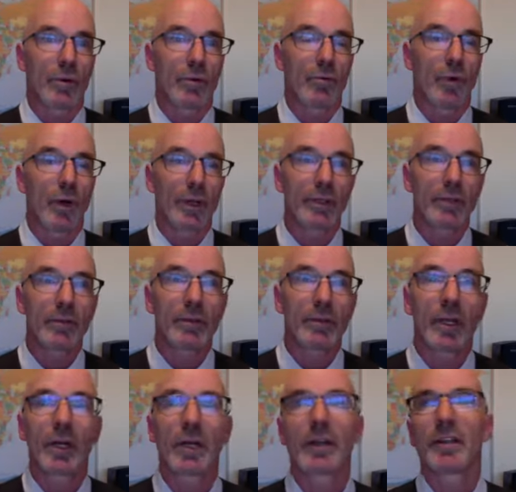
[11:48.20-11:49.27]
What you
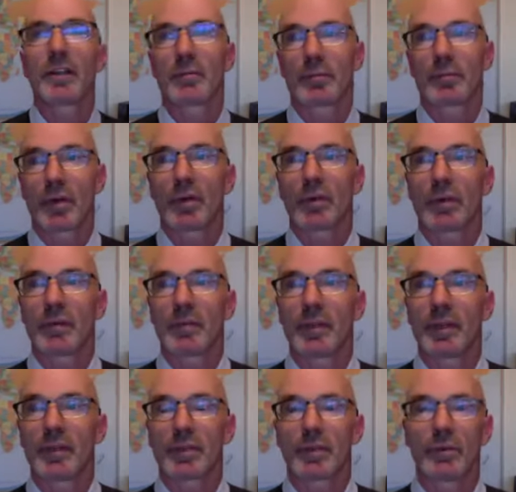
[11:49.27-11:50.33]
learn in the program
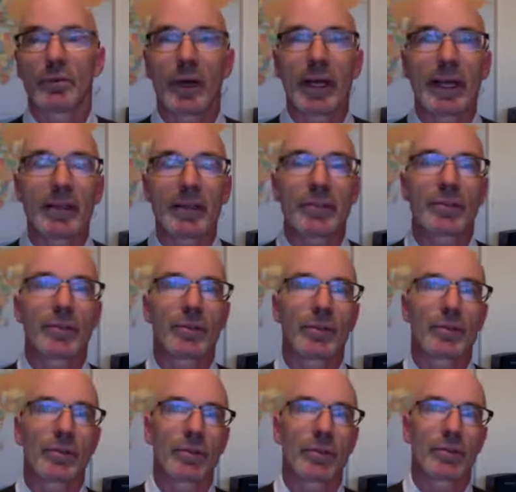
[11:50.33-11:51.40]
is a way
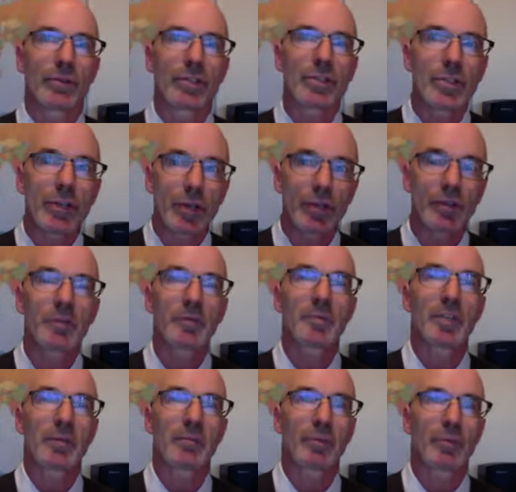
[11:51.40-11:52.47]
to serve
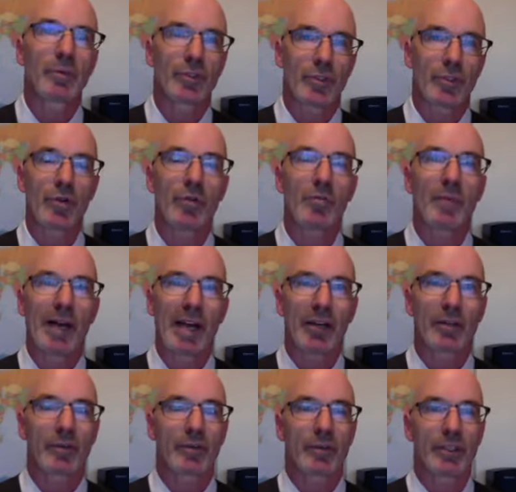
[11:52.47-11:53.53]
people so
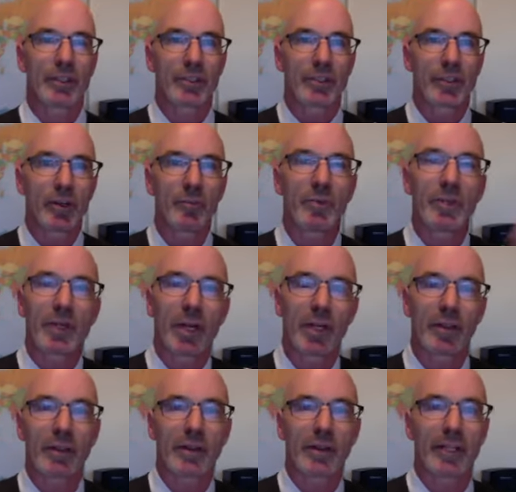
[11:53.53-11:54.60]
powerfully, to go
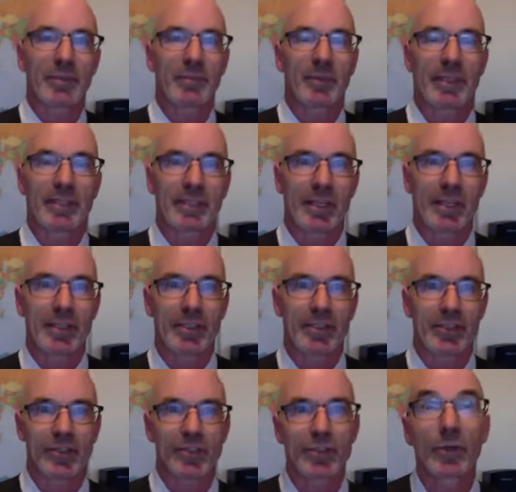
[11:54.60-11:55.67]
beyond their
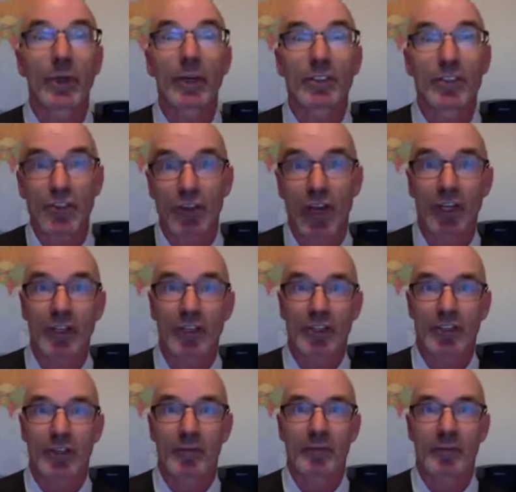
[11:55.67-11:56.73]
expectations, to astonish
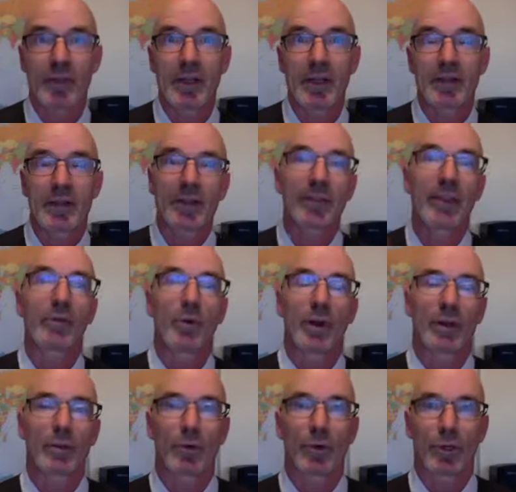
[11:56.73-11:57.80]
them that they want
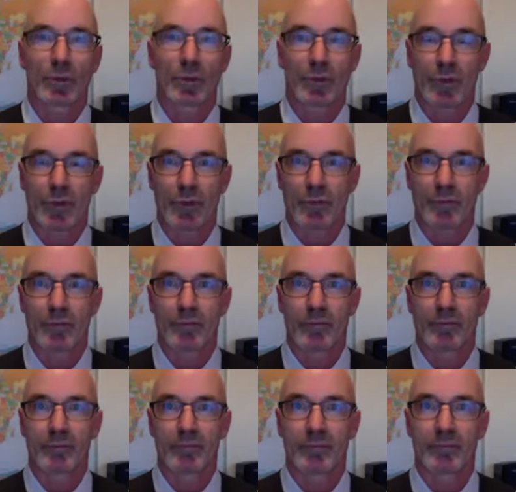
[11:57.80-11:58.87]
to work with you.
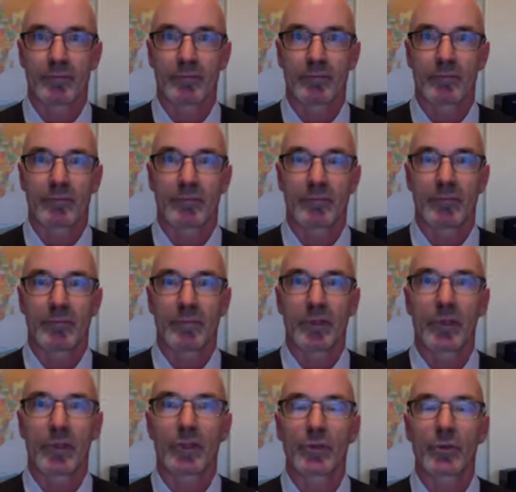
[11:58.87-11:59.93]
In
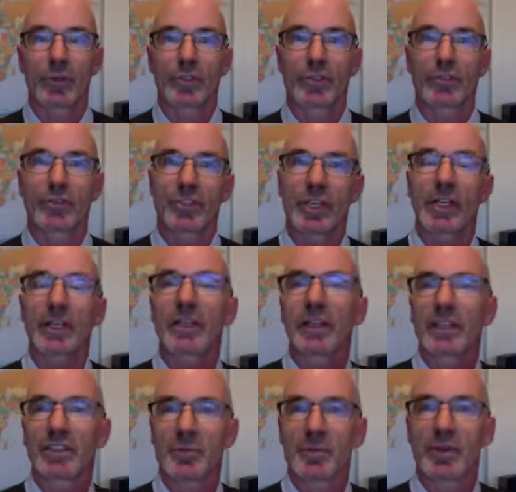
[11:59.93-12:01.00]
other words, you sell the
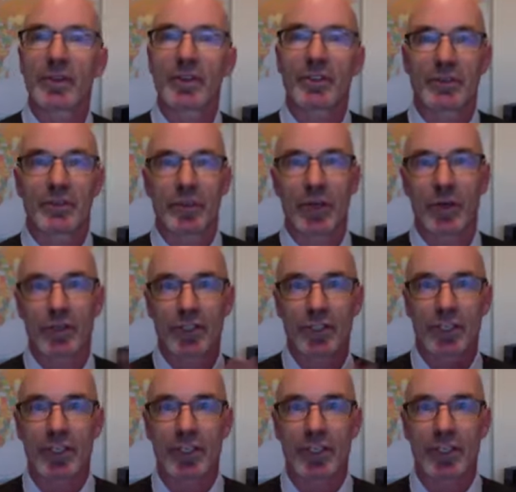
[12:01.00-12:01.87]
experience of coaching